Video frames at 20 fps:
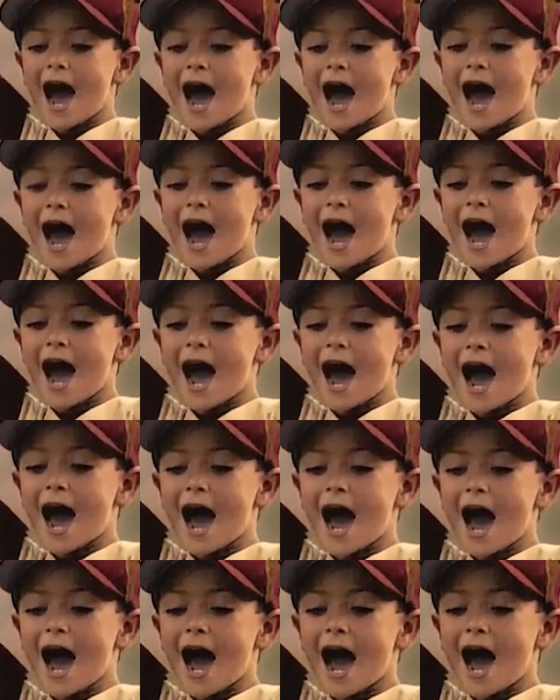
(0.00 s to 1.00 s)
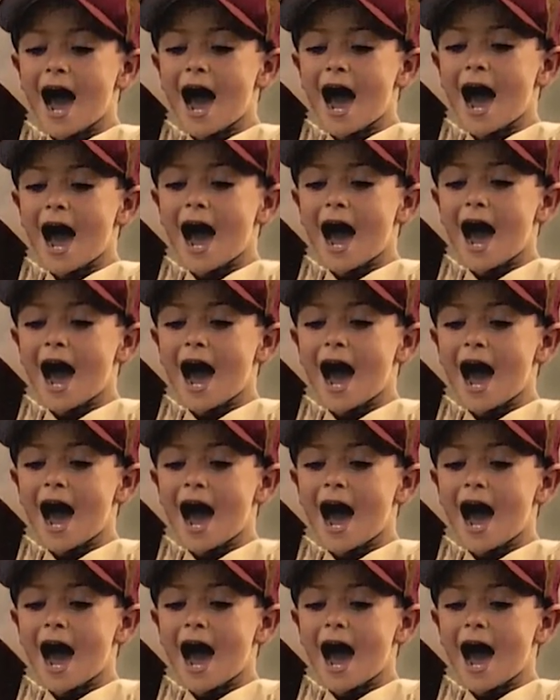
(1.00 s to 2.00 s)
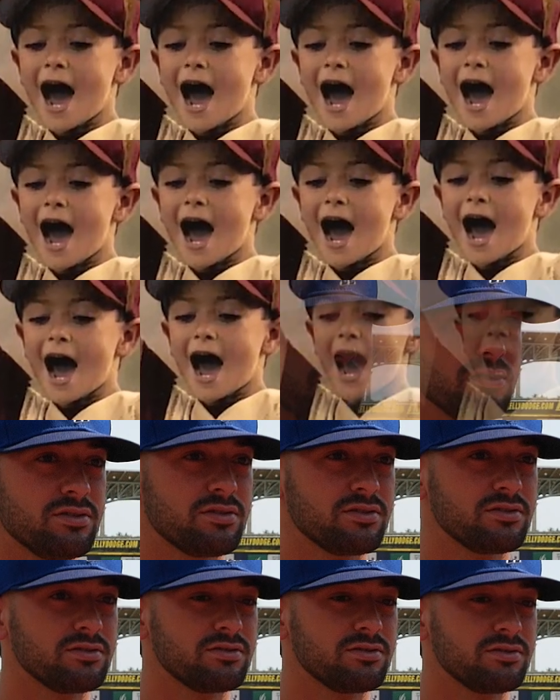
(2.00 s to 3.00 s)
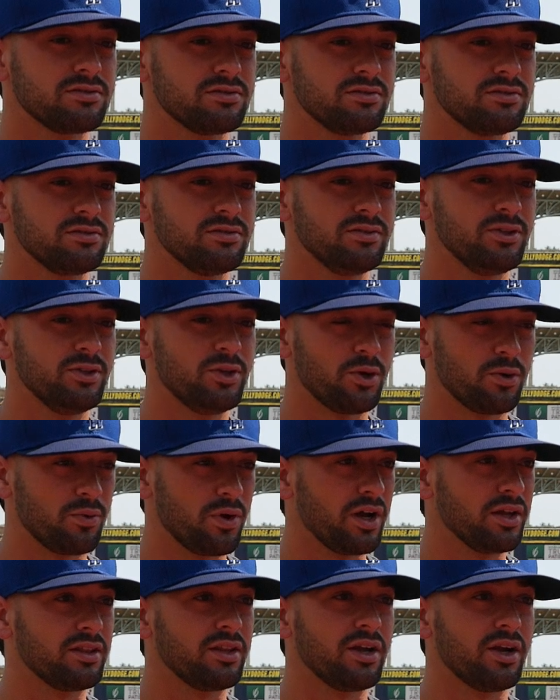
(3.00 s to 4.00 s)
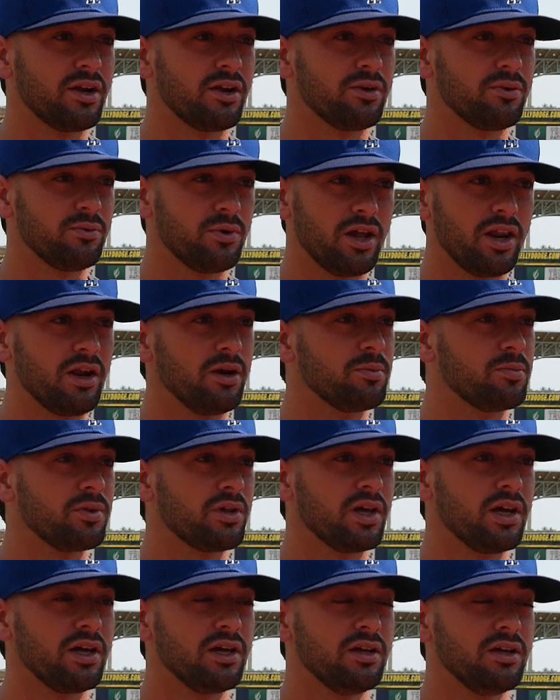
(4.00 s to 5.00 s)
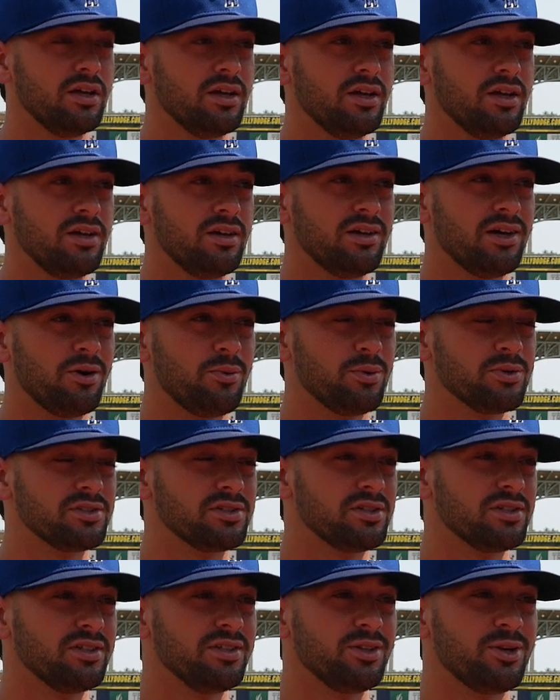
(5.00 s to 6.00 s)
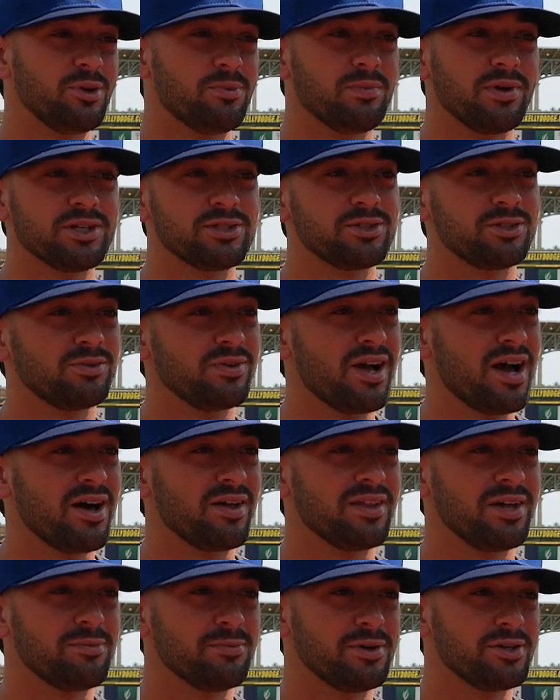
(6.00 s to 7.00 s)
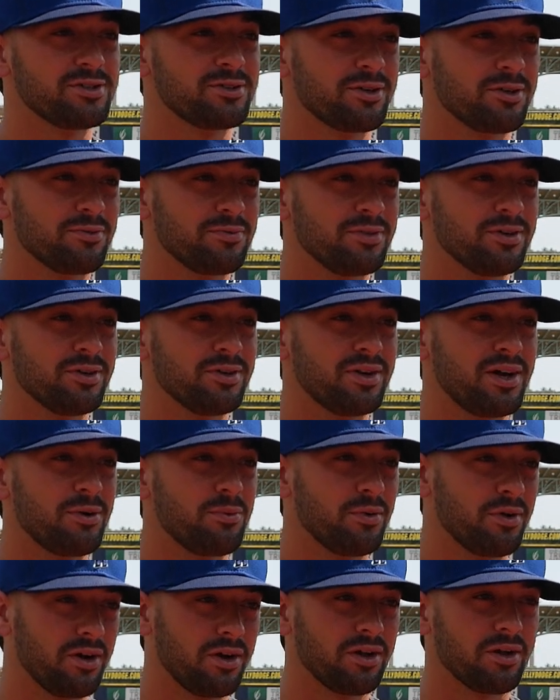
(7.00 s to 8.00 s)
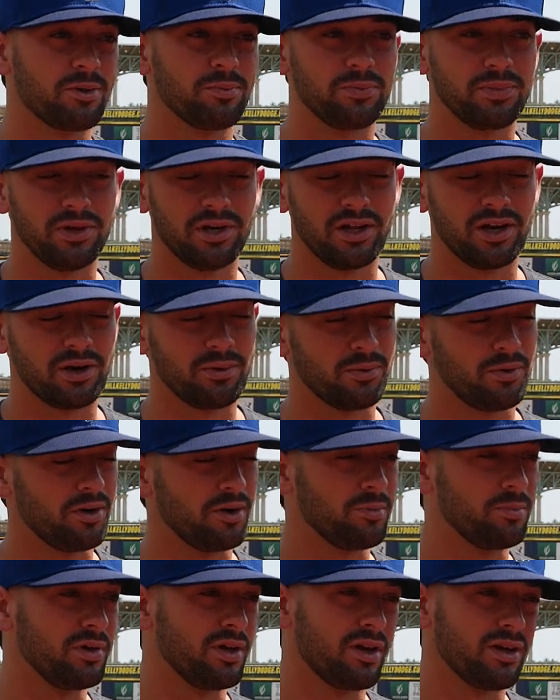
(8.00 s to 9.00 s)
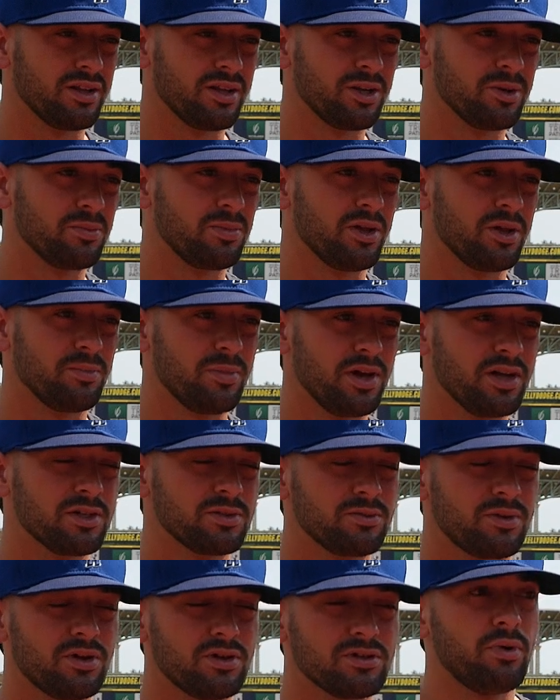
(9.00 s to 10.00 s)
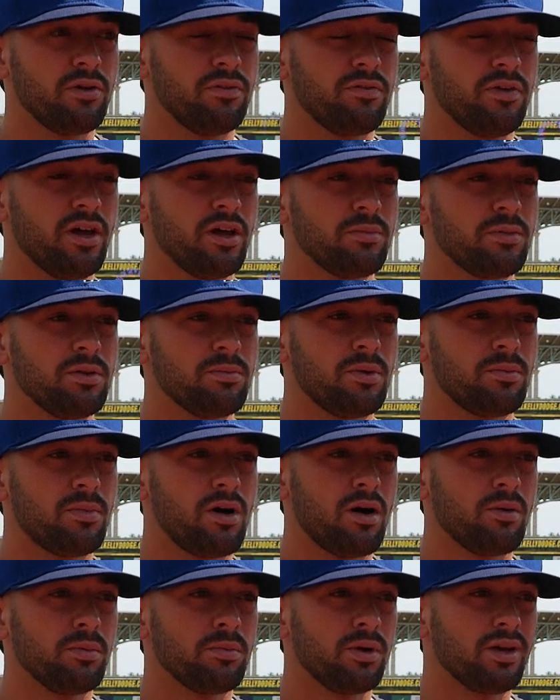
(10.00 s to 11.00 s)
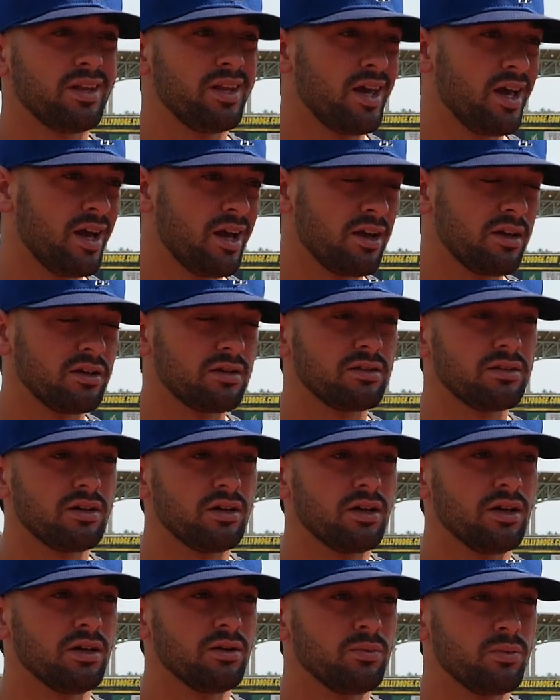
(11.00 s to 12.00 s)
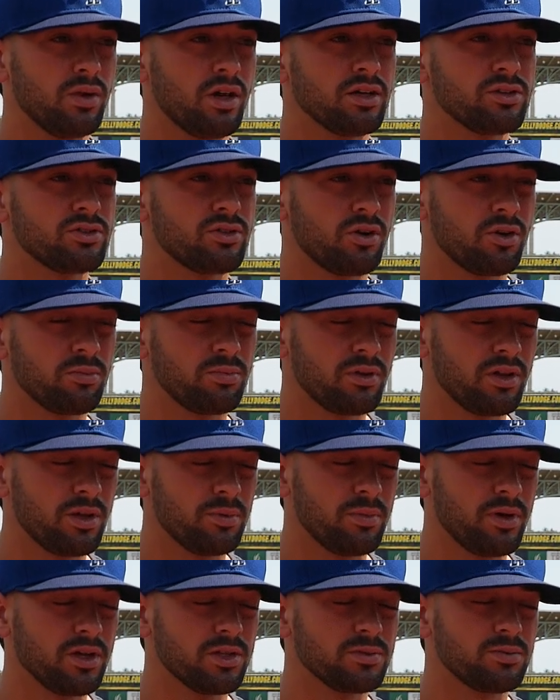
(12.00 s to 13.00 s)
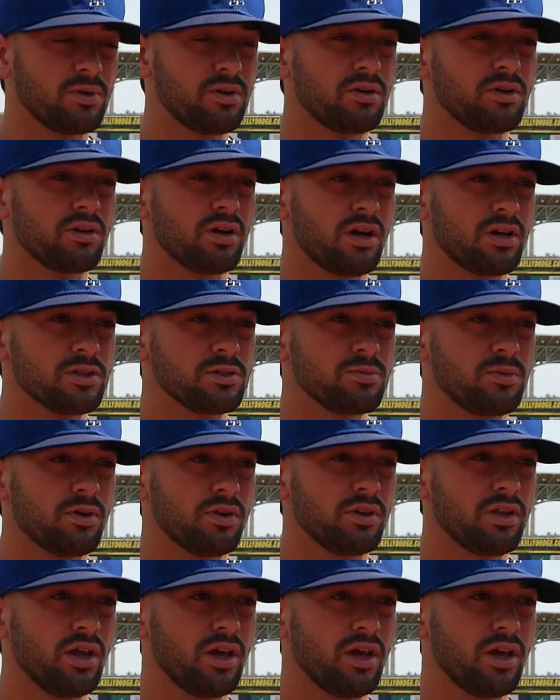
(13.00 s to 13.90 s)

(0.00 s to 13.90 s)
up in the air when you're really young and stuff. I was always, you know, right there and ready to play. I wasn't, you know, messing around that much on the field. I wanted to compete. I wanted to be out there and play baseball. My family, my mom and my dad, when I started playing baseball, kind of sparked